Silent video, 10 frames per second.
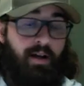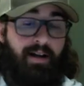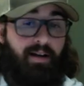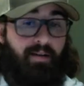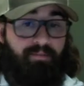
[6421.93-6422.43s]

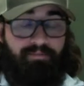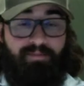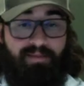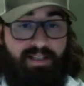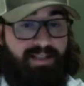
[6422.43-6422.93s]
um,
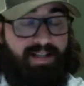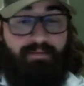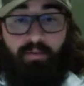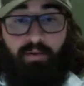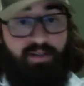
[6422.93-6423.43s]

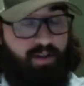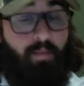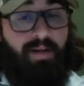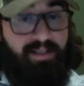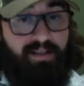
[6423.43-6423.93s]
susceptible to so
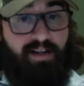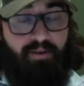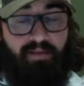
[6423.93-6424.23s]
many different